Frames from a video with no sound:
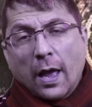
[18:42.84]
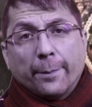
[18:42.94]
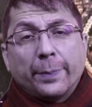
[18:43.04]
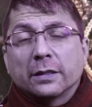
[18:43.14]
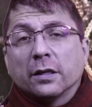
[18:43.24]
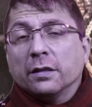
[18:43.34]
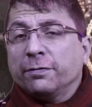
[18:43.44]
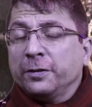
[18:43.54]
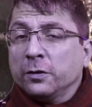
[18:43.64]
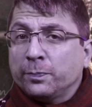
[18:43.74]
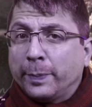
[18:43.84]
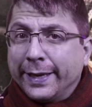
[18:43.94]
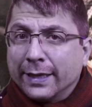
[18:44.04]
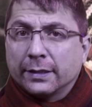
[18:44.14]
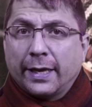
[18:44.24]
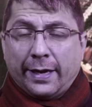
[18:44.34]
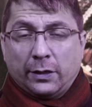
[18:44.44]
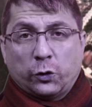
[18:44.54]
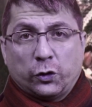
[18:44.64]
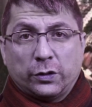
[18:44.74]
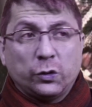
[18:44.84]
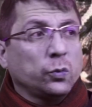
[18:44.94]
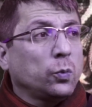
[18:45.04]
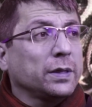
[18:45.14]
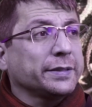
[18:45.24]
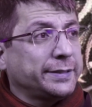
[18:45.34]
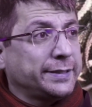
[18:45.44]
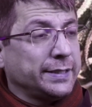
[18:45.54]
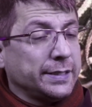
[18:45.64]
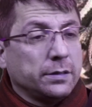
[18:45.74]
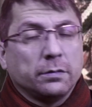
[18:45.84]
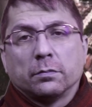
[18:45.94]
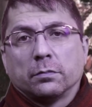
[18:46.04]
But if you pay attention, you will see